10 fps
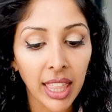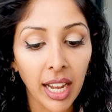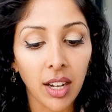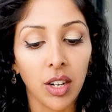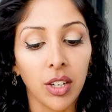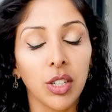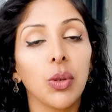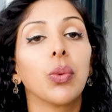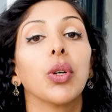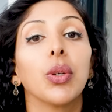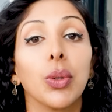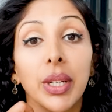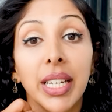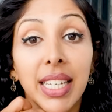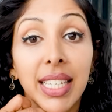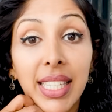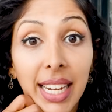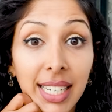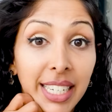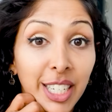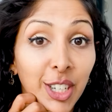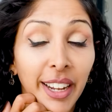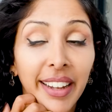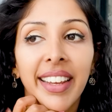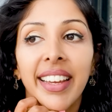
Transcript: Thacard, who is a teacher.